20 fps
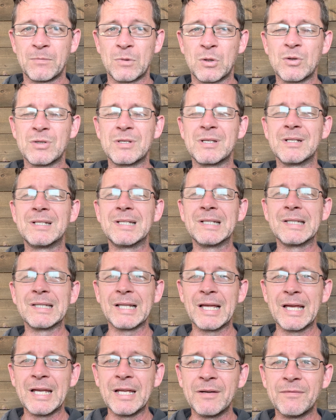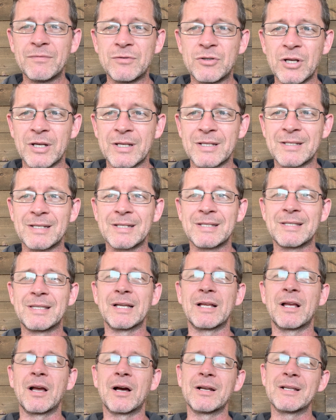There's a delay of justice
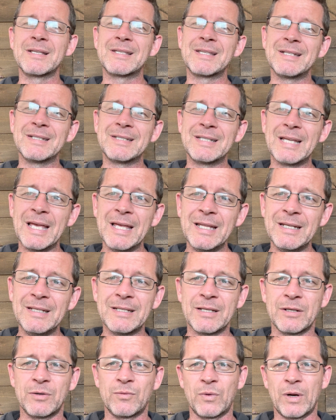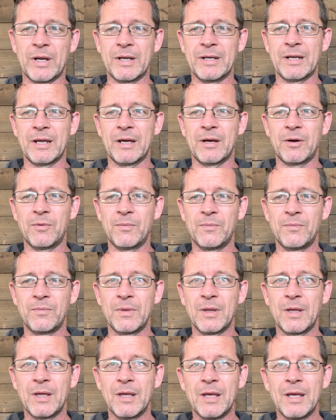that God has intended right now.
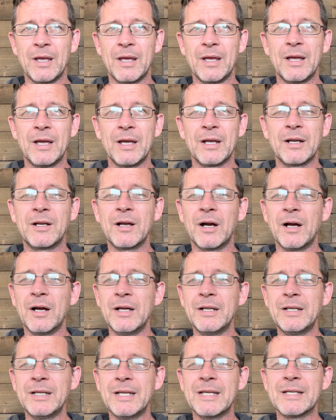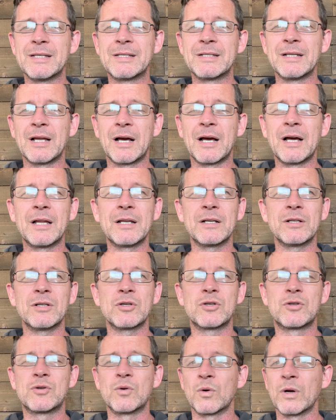God is not
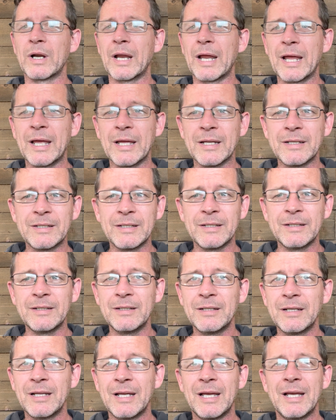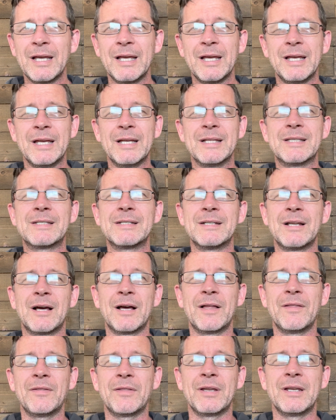short-handed. It's
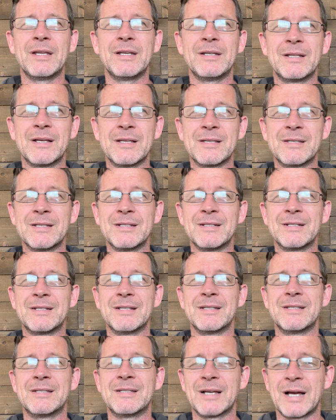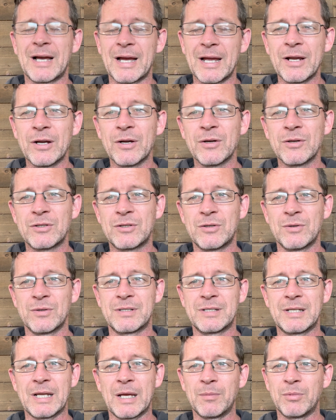not that he doesn't desire to
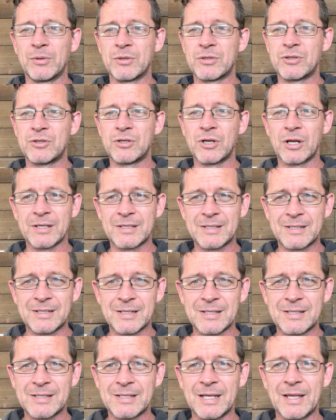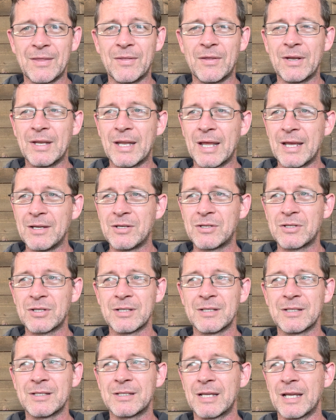establish justice in the
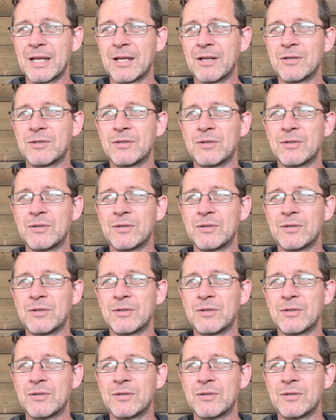nations and